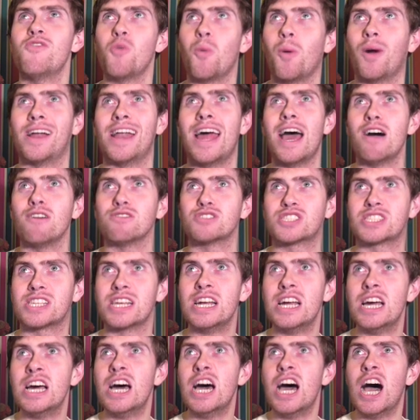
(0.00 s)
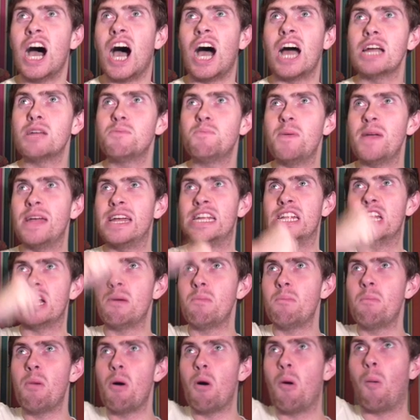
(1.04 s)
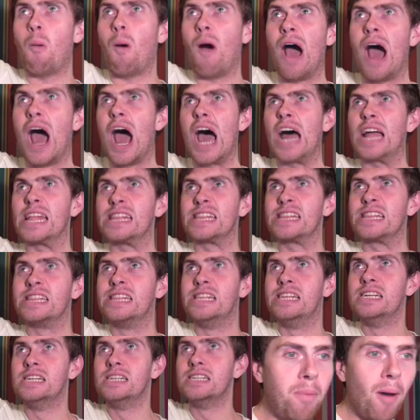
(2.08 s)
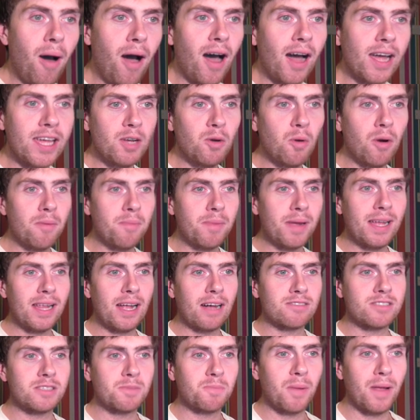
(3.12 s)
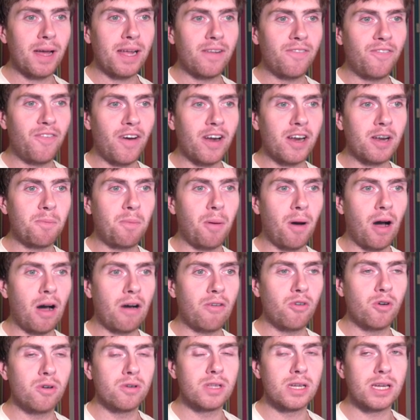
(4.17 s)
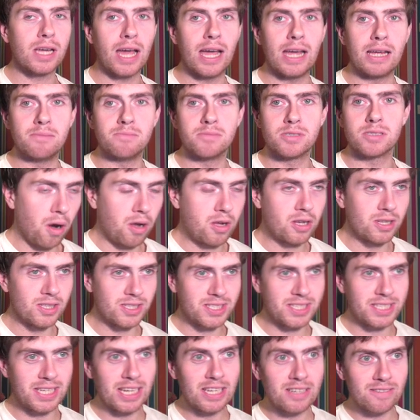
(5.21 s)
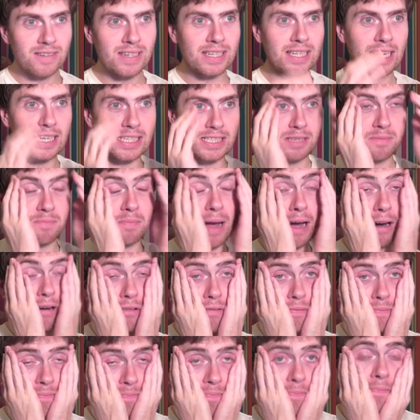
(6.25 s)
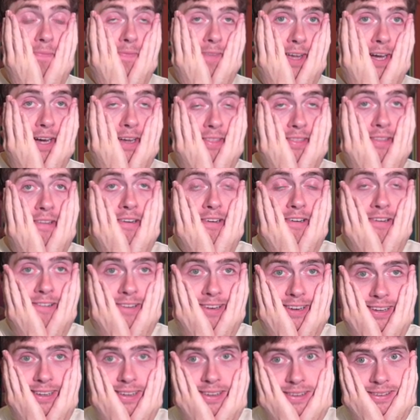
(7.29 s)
everyone else, I'd be number one! But you won't be allowed to play the final part of all the game. Well, considering there's about, I don't know,